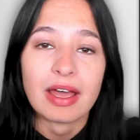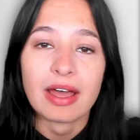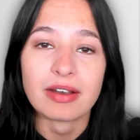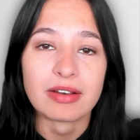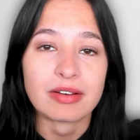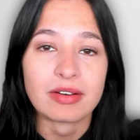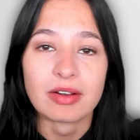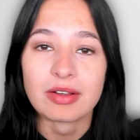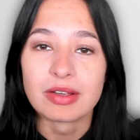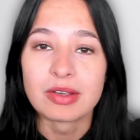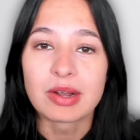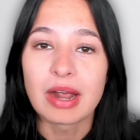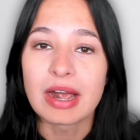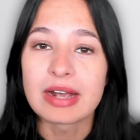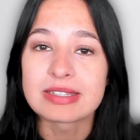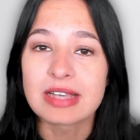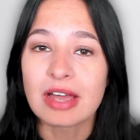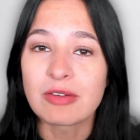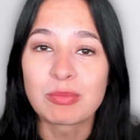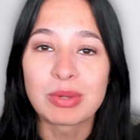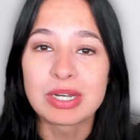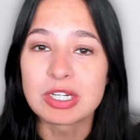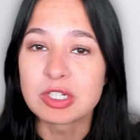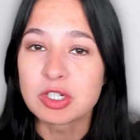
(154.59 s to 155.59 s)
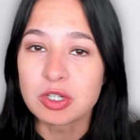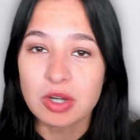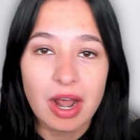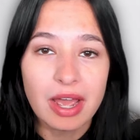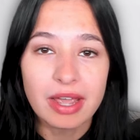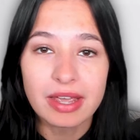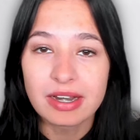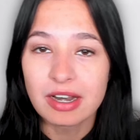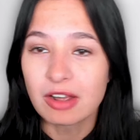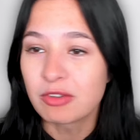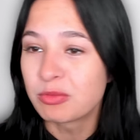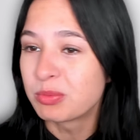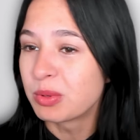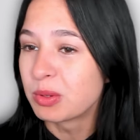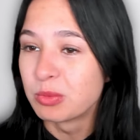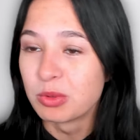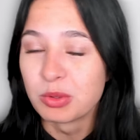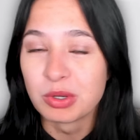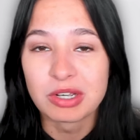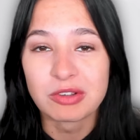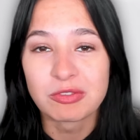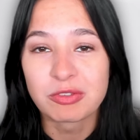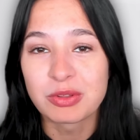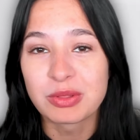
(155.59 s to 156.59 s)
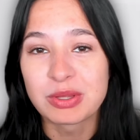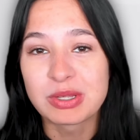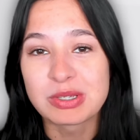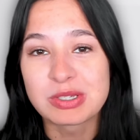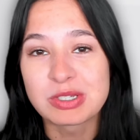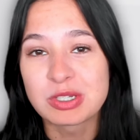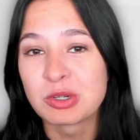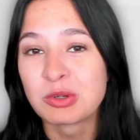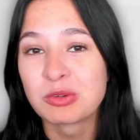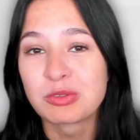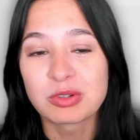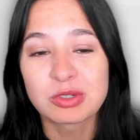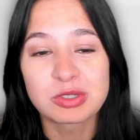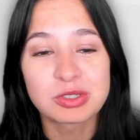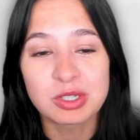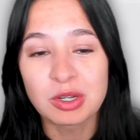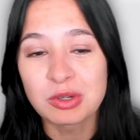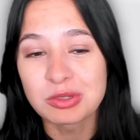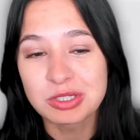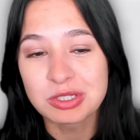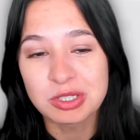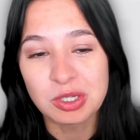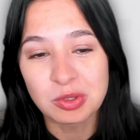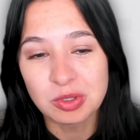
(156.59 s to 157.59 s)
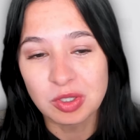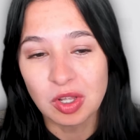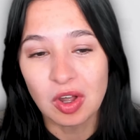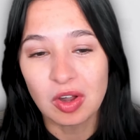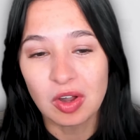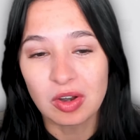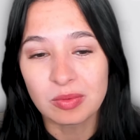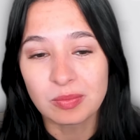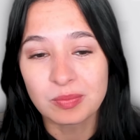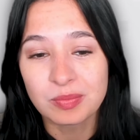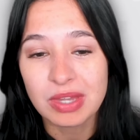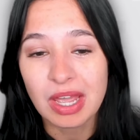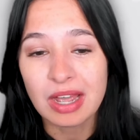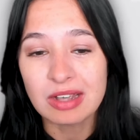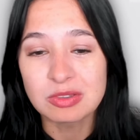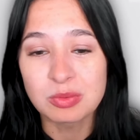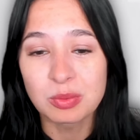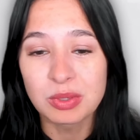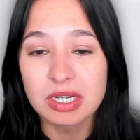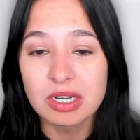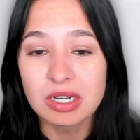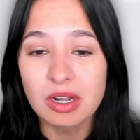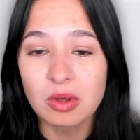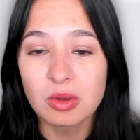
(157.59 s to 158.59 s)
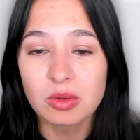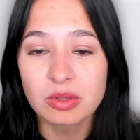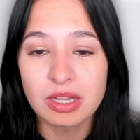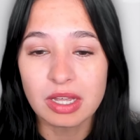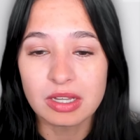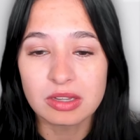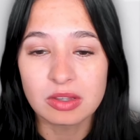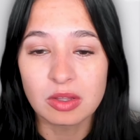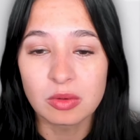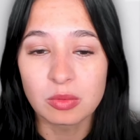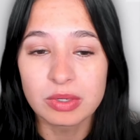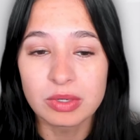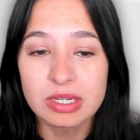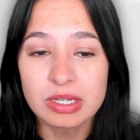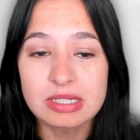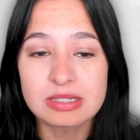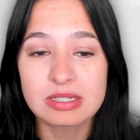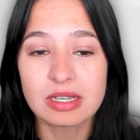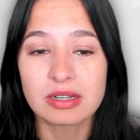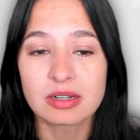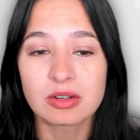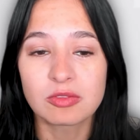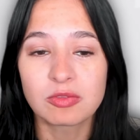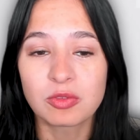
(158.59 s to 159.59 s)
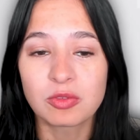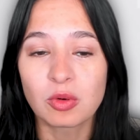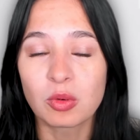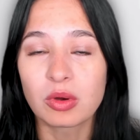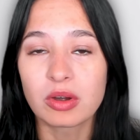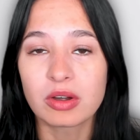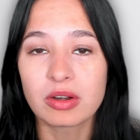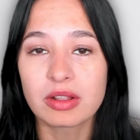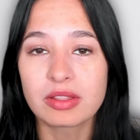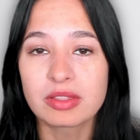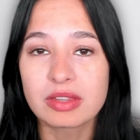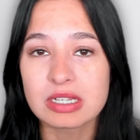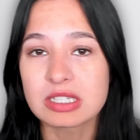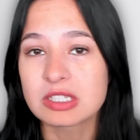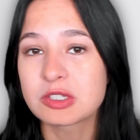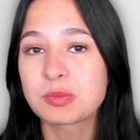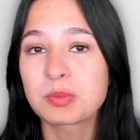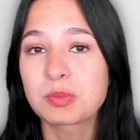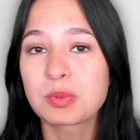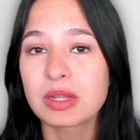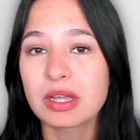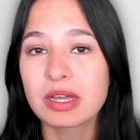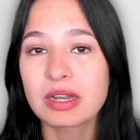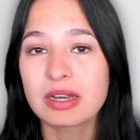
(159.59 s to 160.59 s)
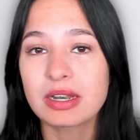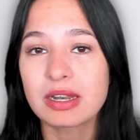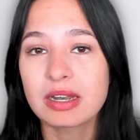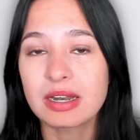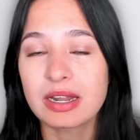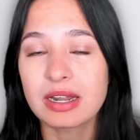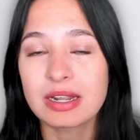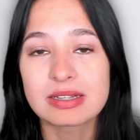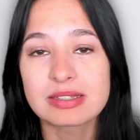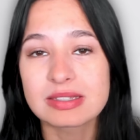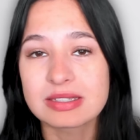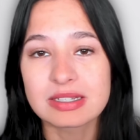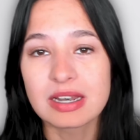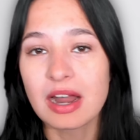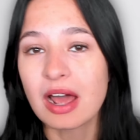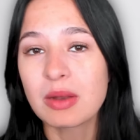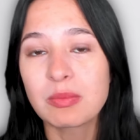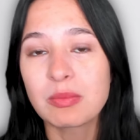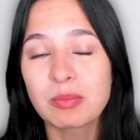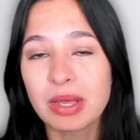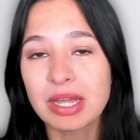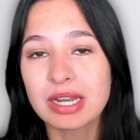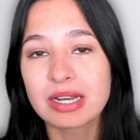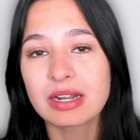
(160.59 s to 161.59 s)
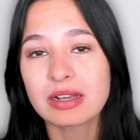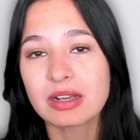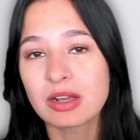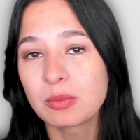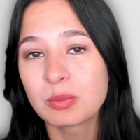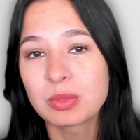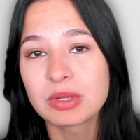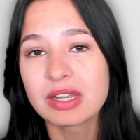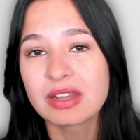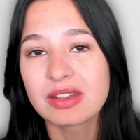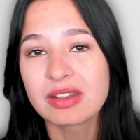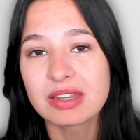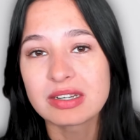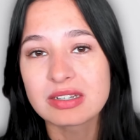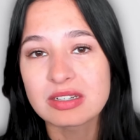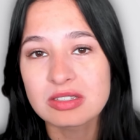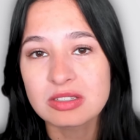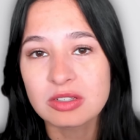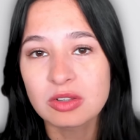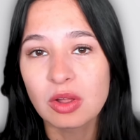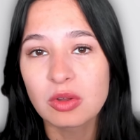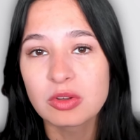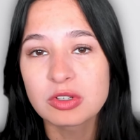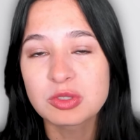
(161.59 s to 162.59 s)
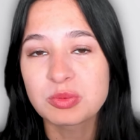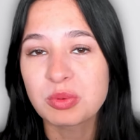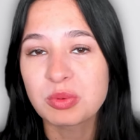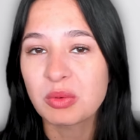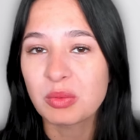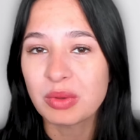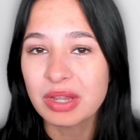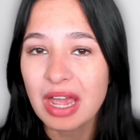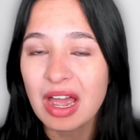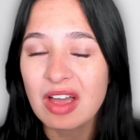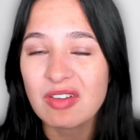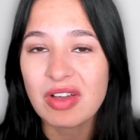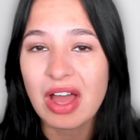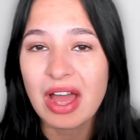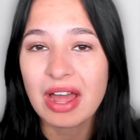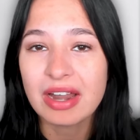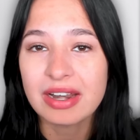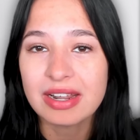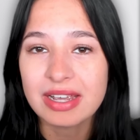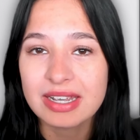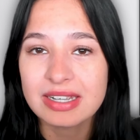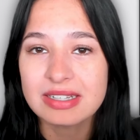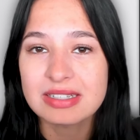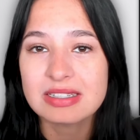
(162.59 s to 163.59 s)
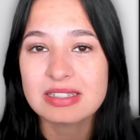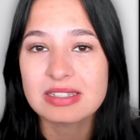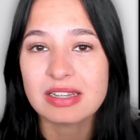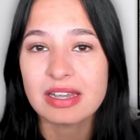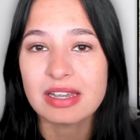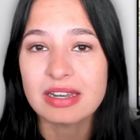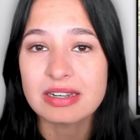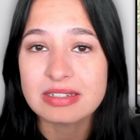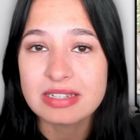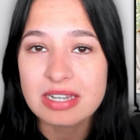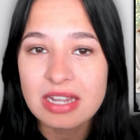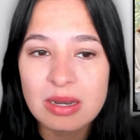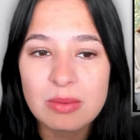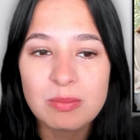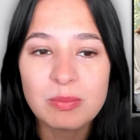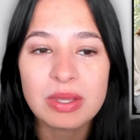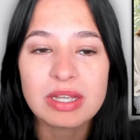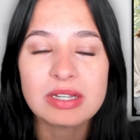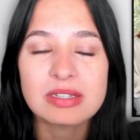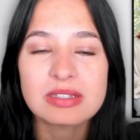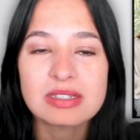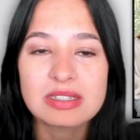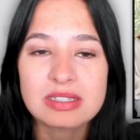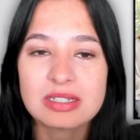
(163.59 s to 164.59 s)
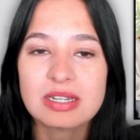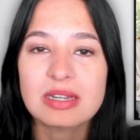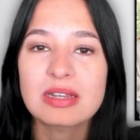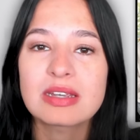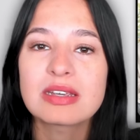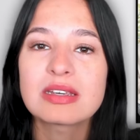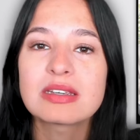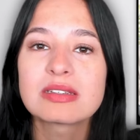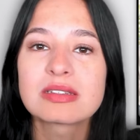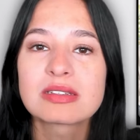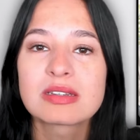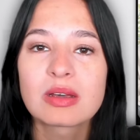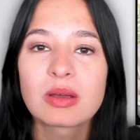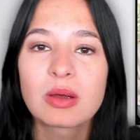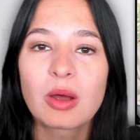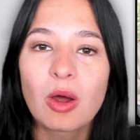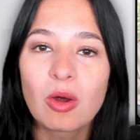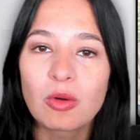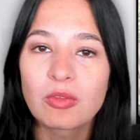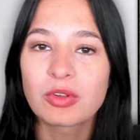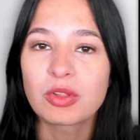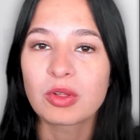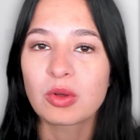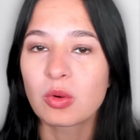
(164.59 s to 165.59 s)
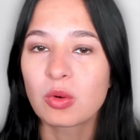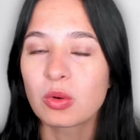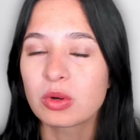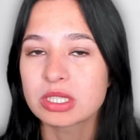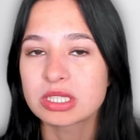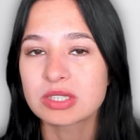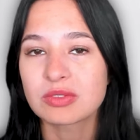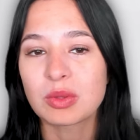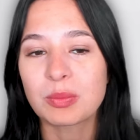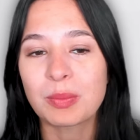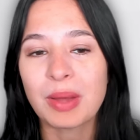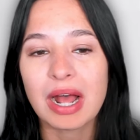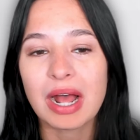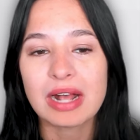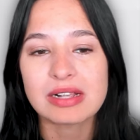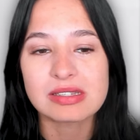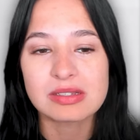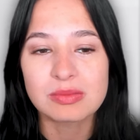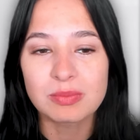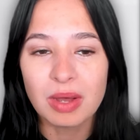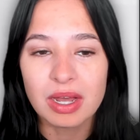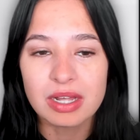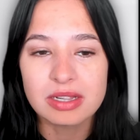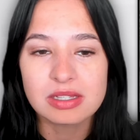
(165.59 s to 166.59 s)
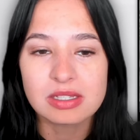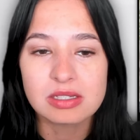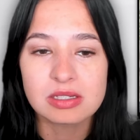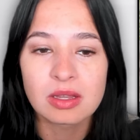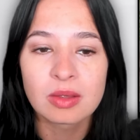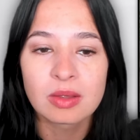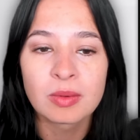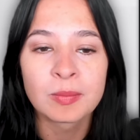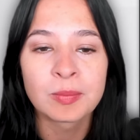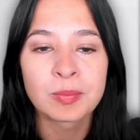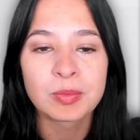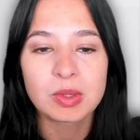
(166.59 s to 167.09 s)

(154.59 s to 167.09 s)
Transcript: I don't know, you guys, I've been rooting for these two for so long. As we know that the reason for this split, it's not been completely disclosed, but we have had hints and tidbits teased over the course of the past months.